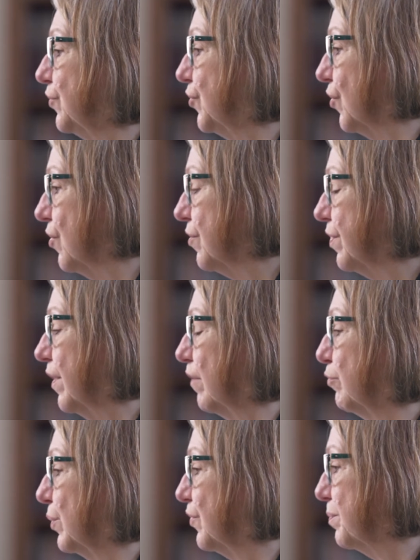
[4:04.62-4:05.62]
dearth
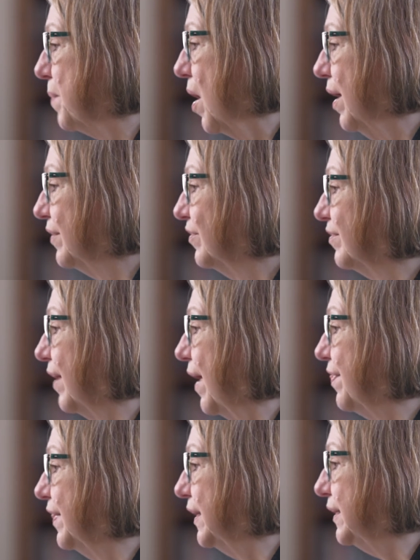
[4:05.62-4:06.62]
of response and the